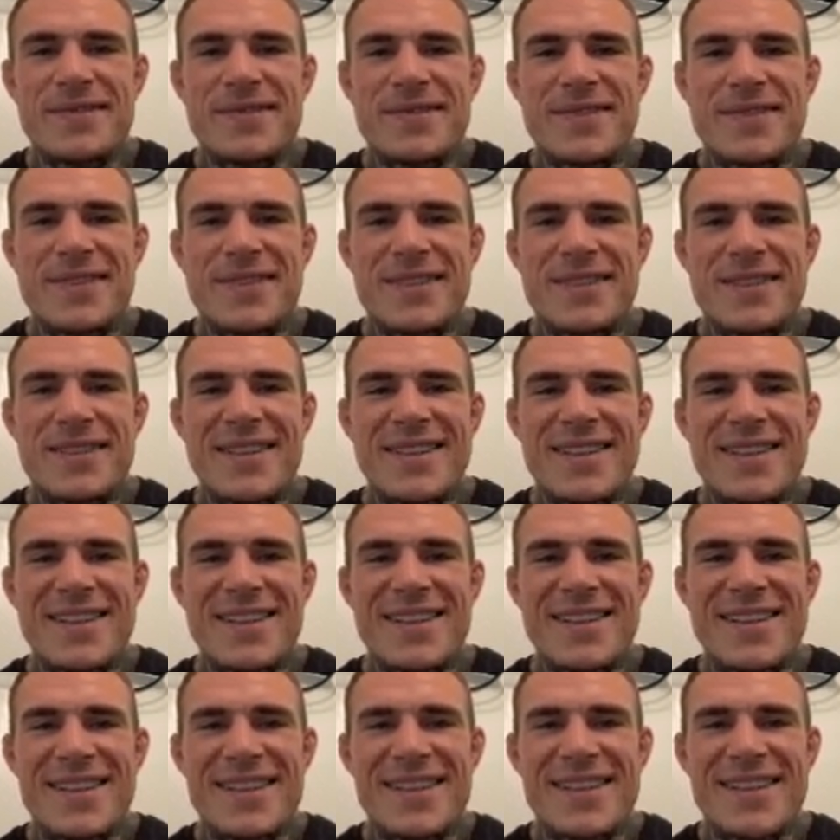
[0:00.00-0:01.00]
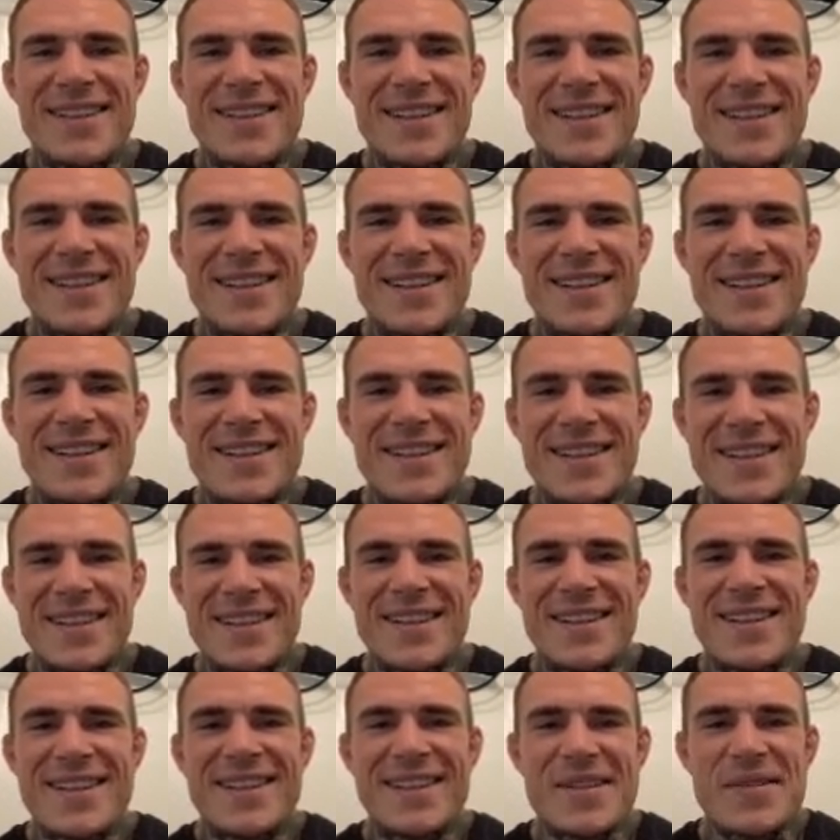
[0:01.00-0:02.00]

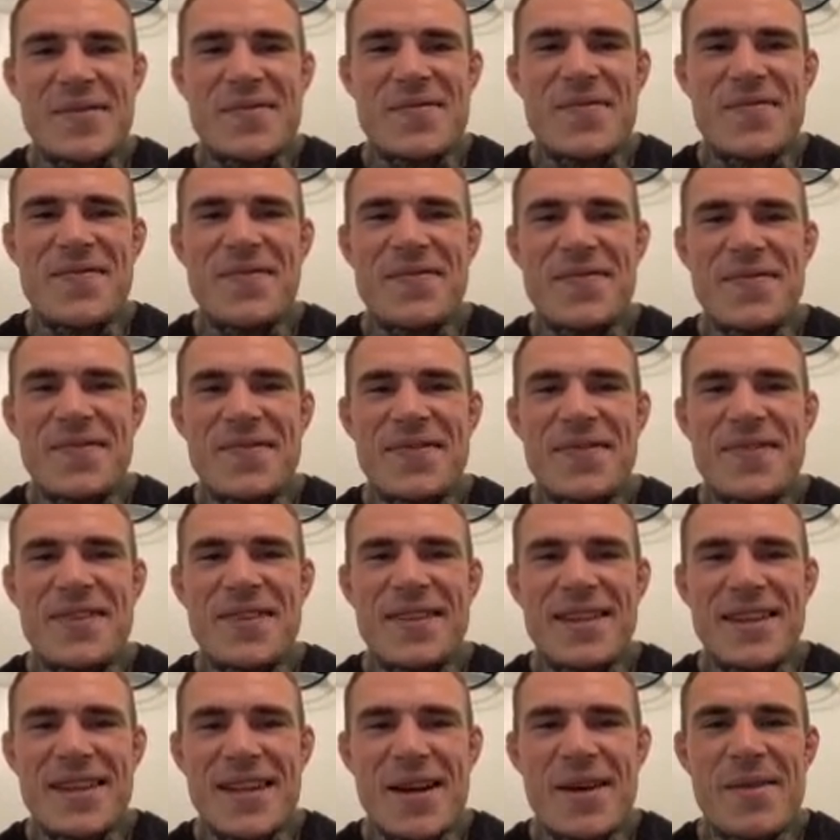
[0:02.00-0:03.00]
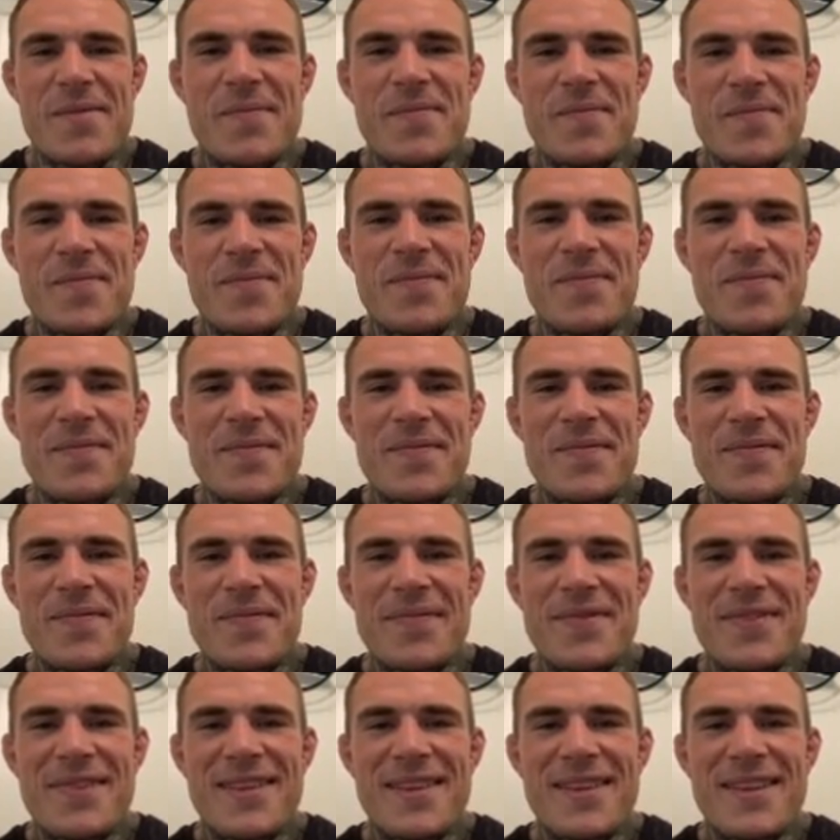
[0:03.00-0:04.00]

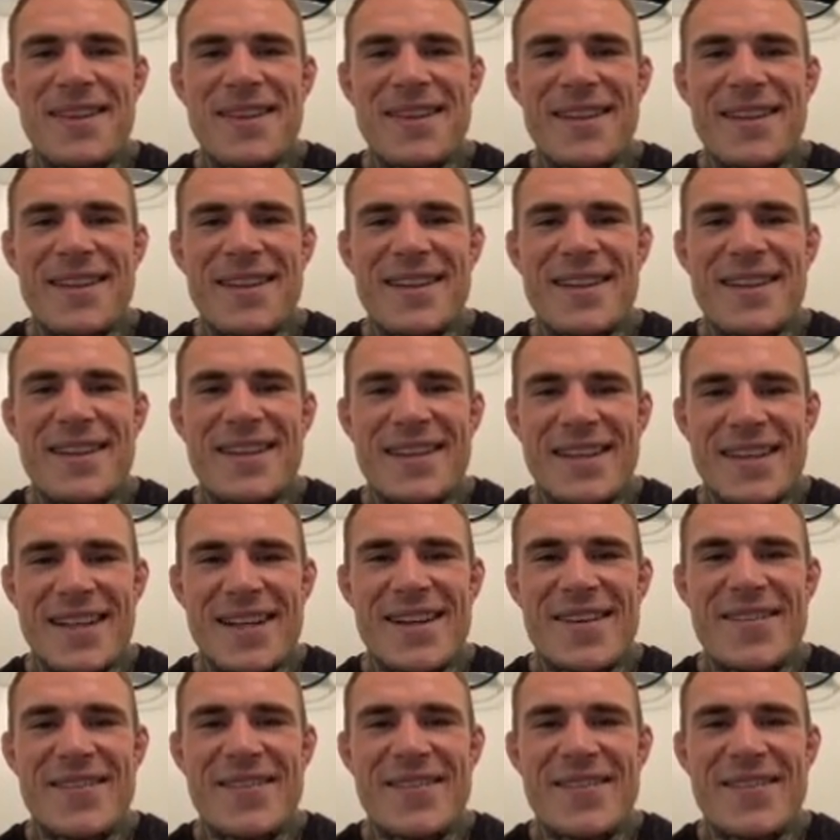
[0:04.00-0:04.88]
(not speaking)